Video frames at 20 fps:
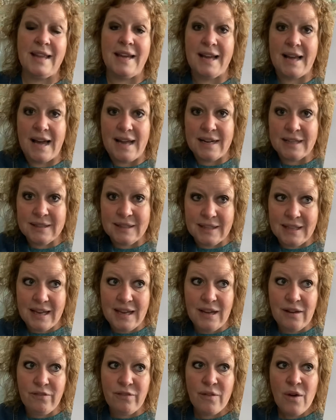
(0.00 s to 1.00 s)
Like on a
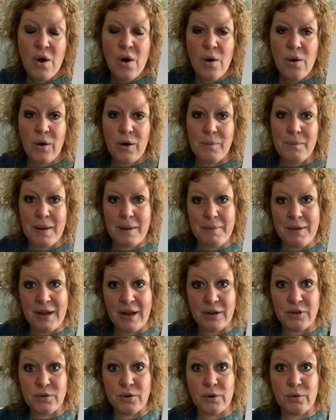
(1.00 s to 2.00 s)
leaf or maybe
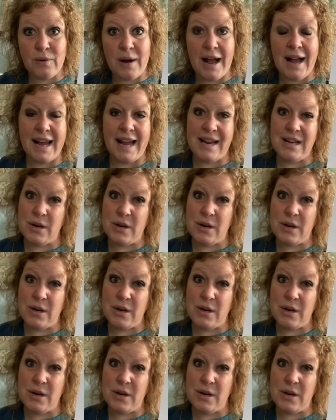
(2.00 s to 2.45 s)
under a rock.